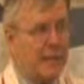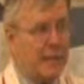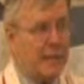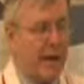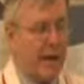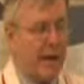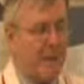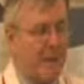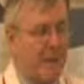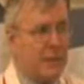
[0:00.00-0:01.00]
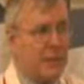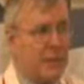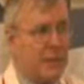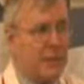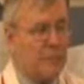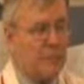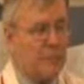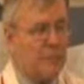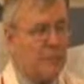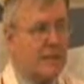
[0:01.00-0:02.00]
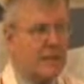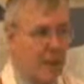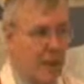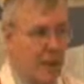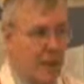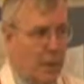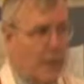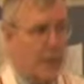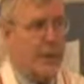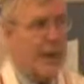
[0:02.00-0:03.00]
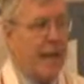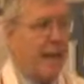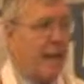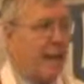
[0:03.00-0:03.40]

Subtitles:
the comparison between those prices and what they pay